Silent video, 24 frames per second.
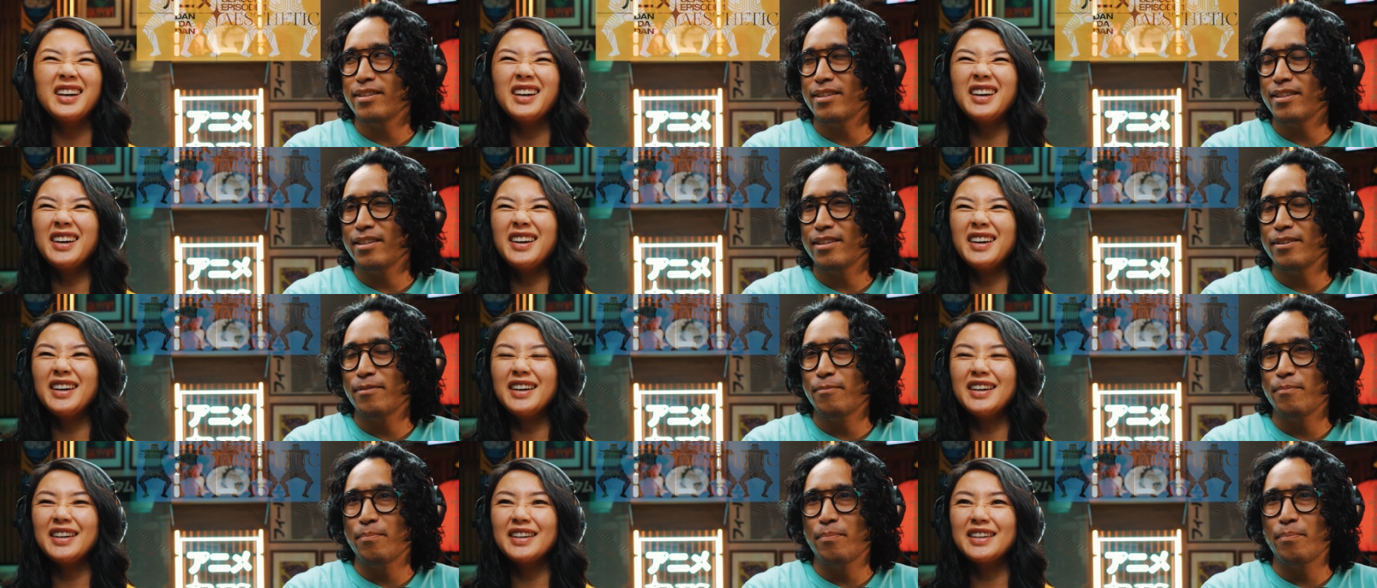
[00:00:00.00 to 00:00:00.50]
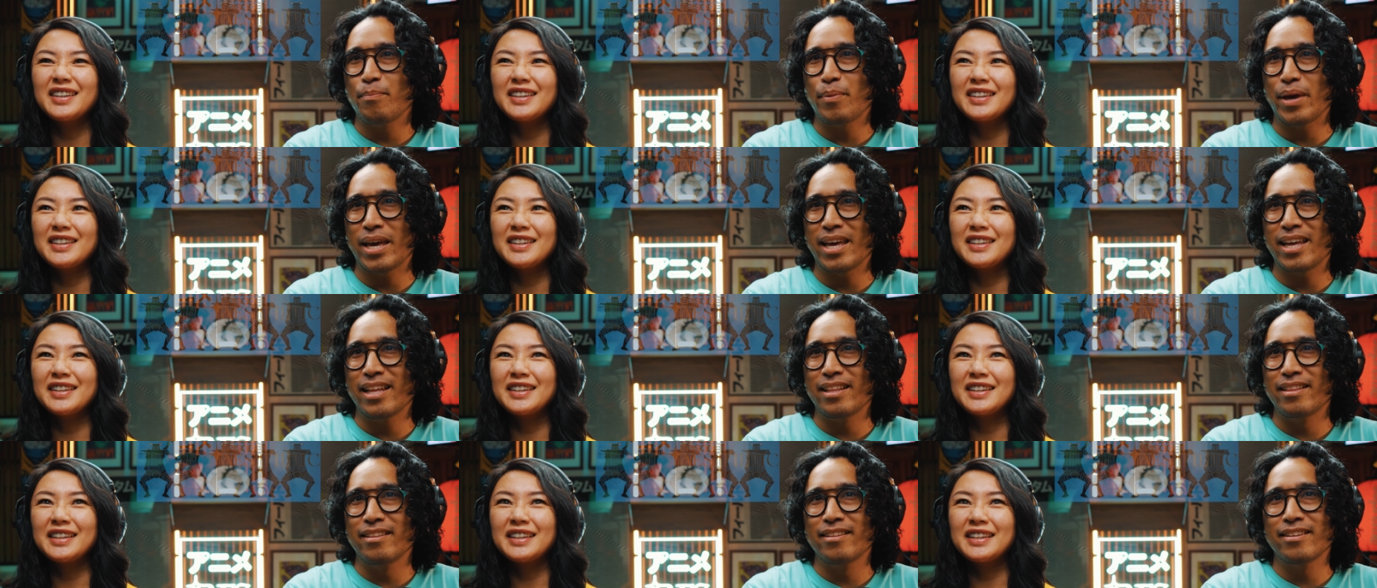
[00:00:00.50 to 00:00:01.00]
Speaker 1: uh, uh,
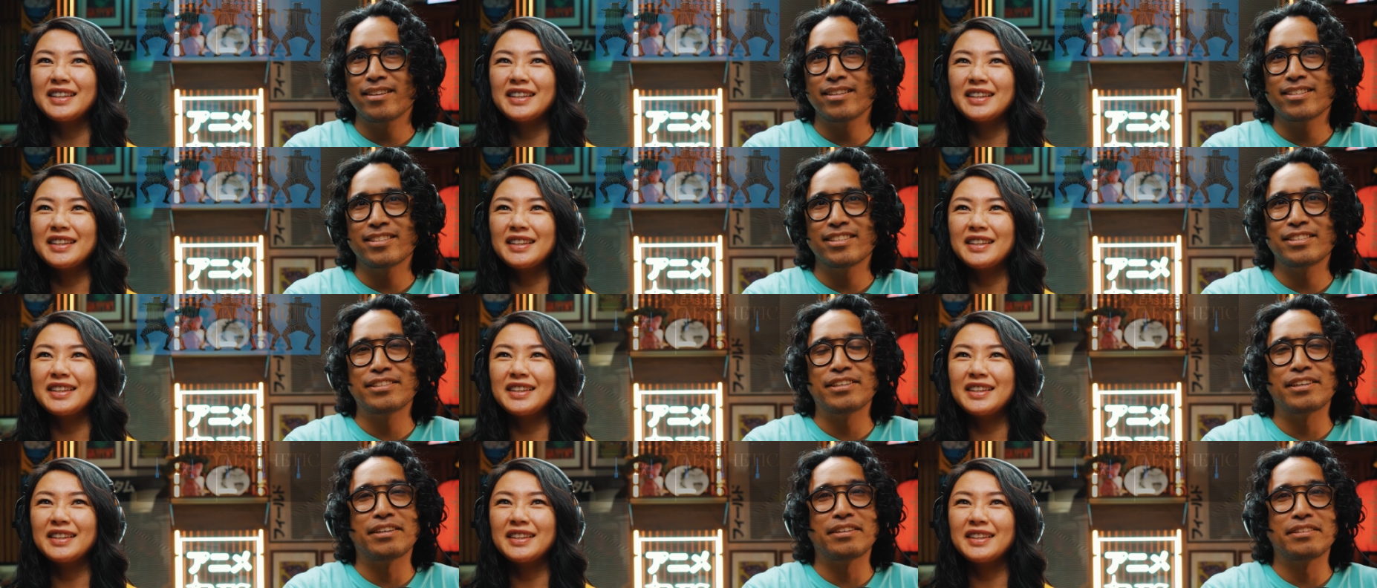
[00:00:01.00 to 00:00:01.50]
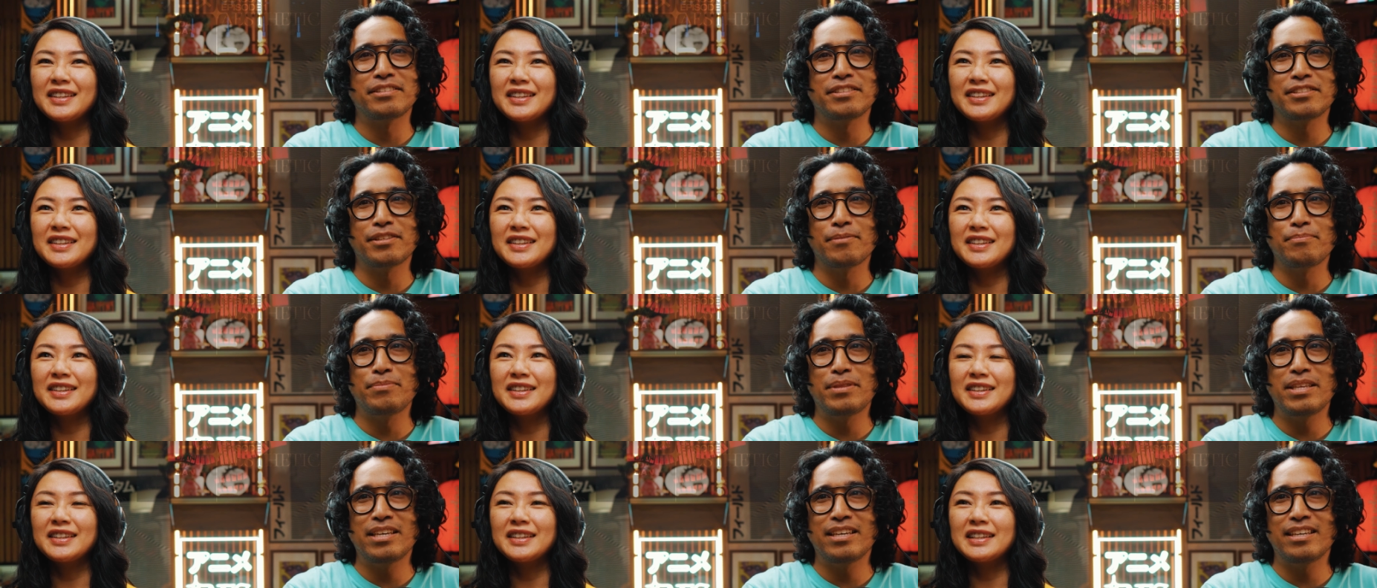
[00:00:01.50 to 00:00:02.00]
band. Ugh,
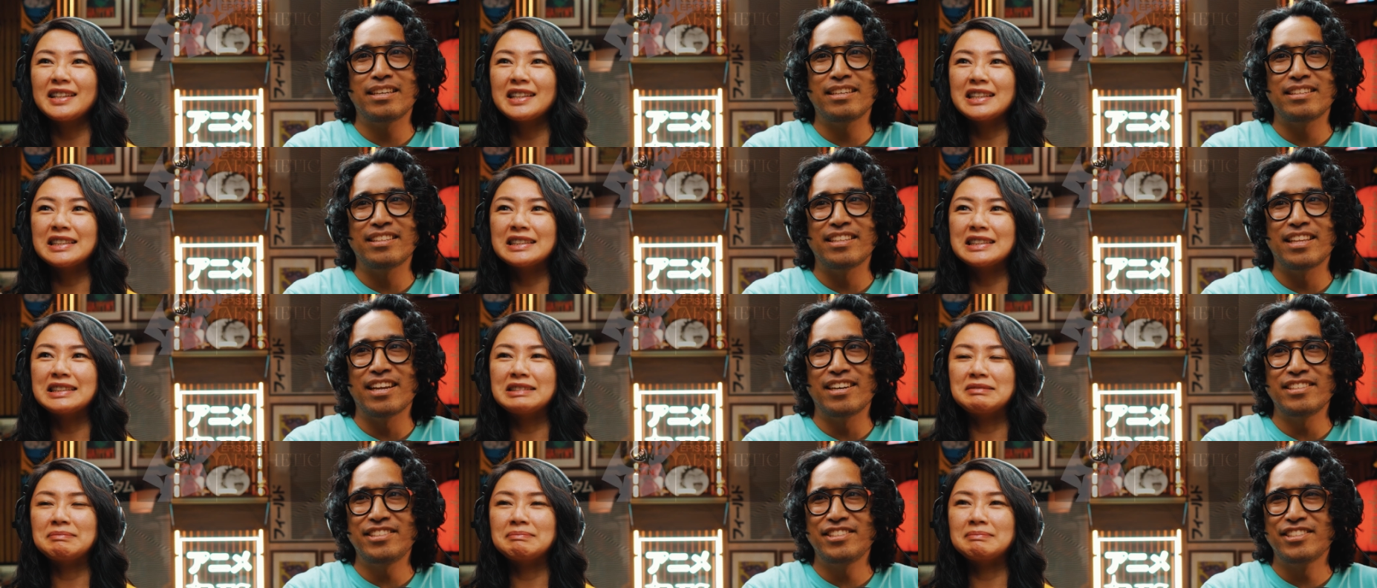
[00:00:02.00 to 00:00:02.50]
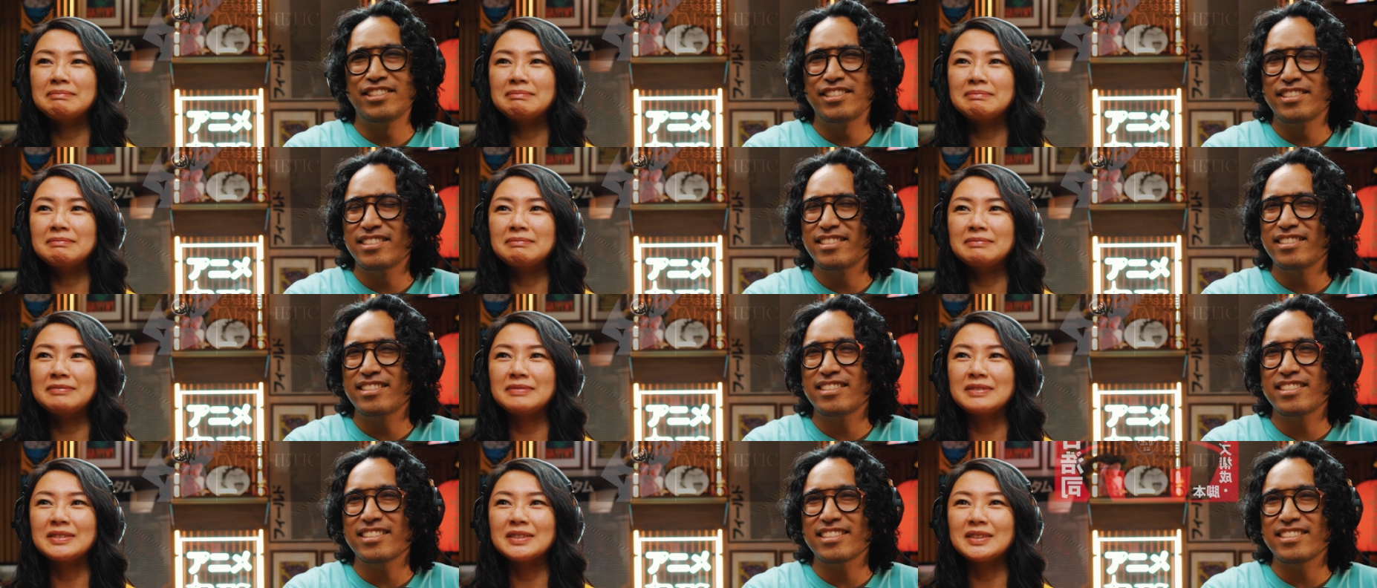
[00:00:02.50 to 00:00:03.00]
something
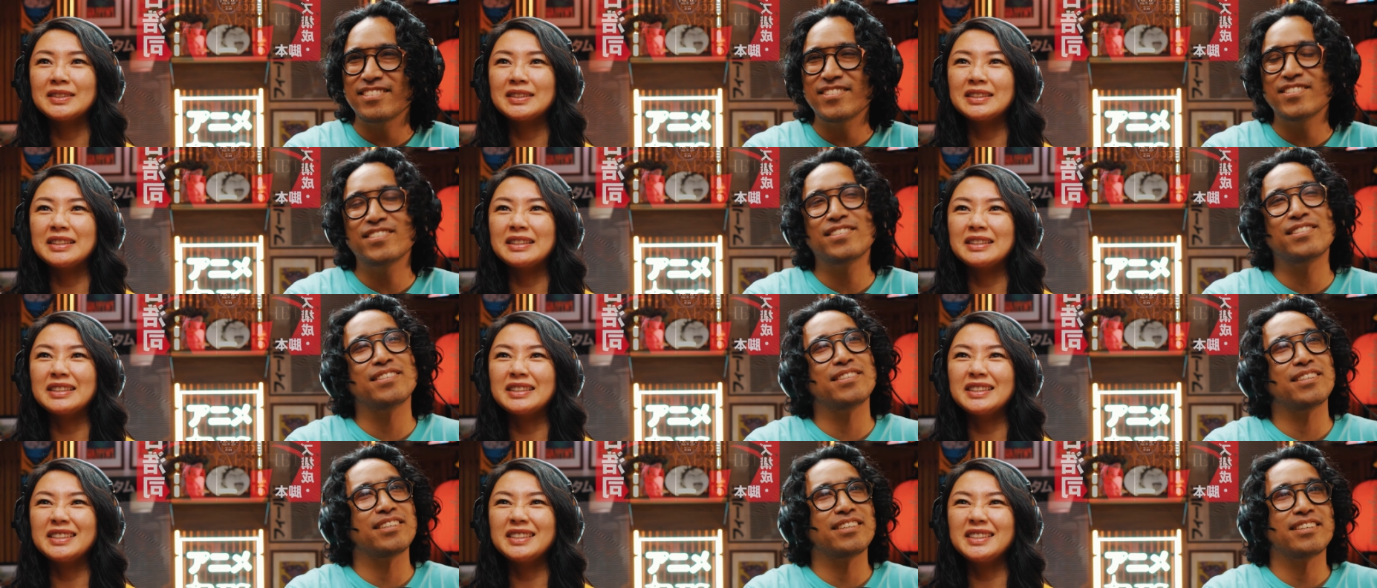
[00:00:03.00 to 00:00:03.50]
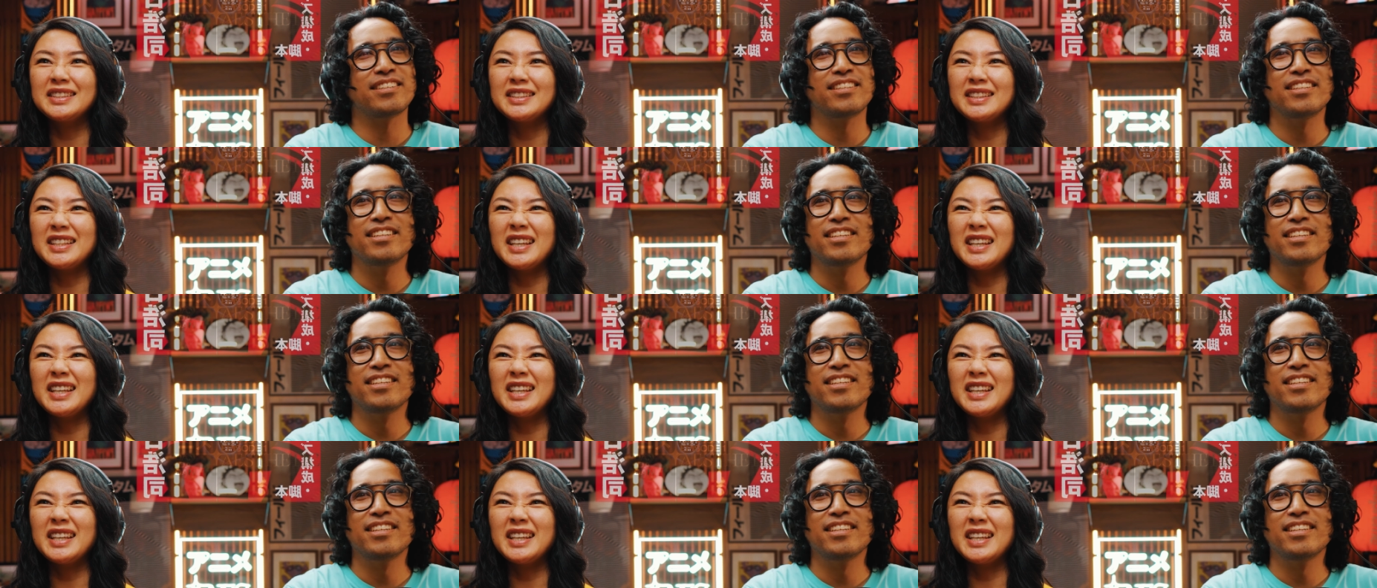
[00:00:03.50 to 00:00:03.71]
nuts. Ugh.